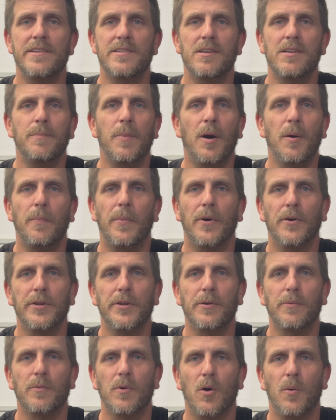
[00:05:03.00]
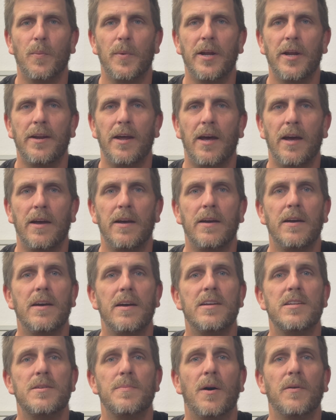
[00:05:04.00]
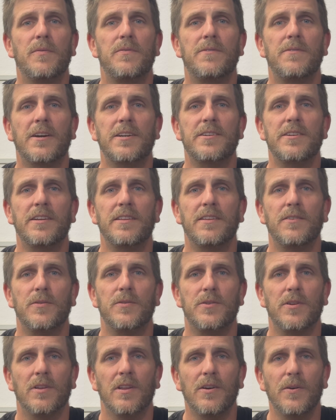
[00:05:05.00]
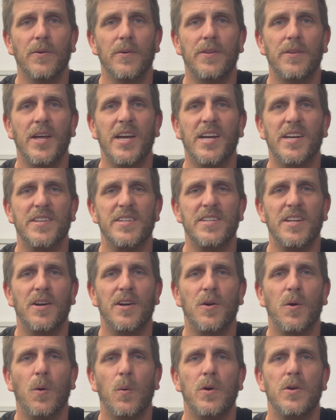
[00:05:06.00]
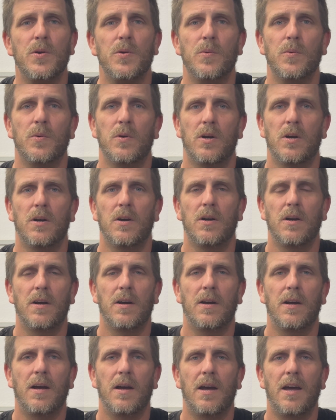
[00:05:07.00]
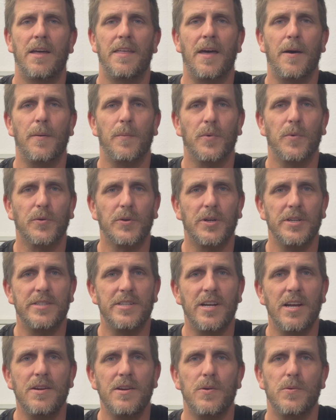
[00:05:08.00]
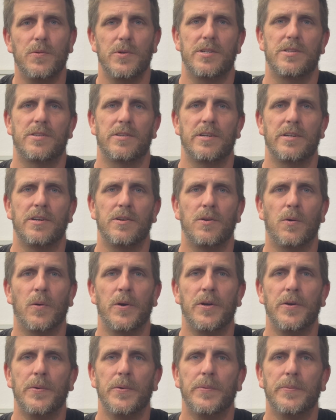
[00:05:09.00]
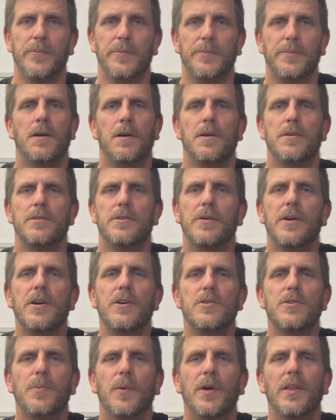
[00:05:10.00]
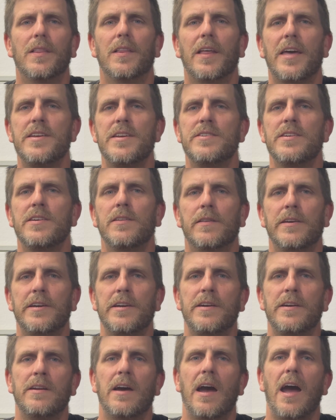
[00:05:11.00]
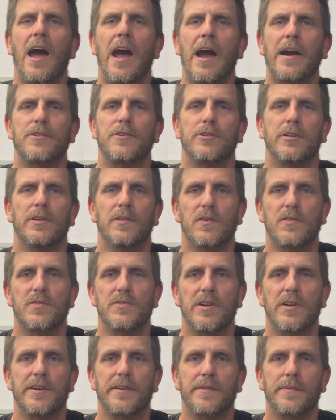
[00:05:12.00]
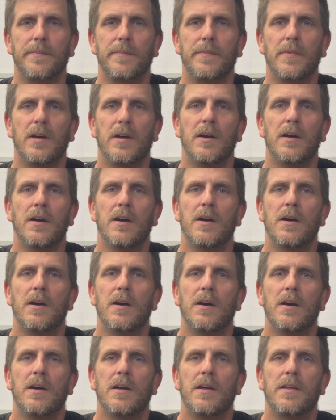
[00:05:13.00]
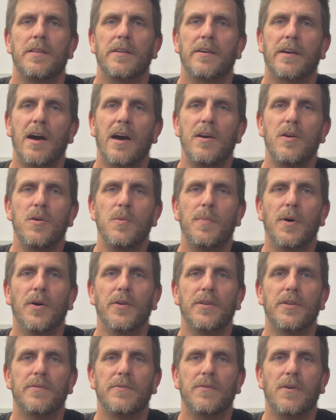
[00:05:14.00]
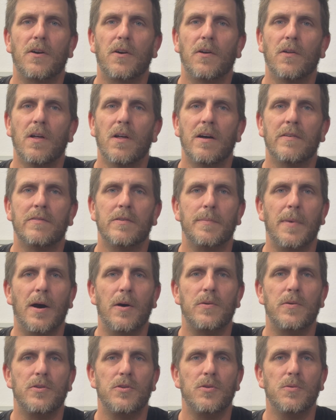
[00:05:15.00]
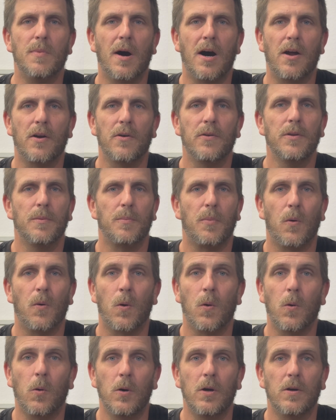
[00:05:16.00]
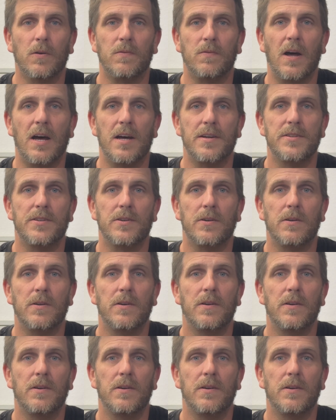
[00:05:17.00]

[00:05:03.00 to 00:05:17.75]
isn't about building Rome in a day. It's about fixing those little things that annoy you and that will continuously annoy you. So here's what lazy lean actually looks like. The guy who built a funnel out of a Mountain Dew bottle to pour oil faster.